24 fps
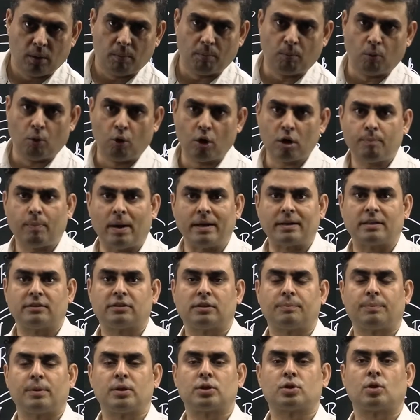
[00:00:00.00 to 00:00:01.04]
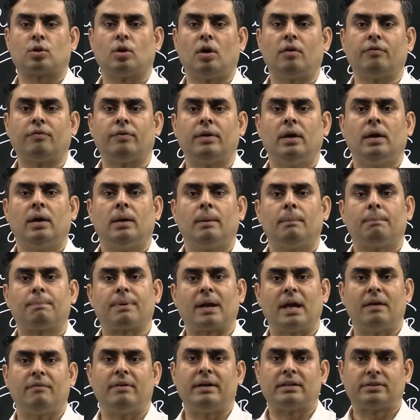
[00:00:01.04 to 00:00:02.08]
More participation of
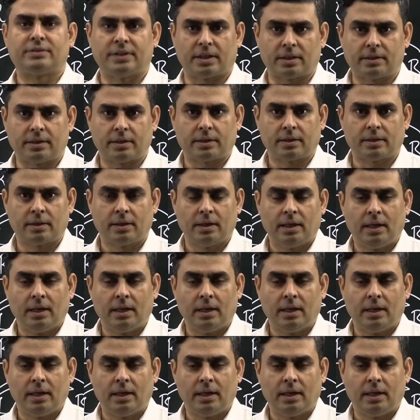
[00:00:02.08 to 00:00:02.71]
private sector.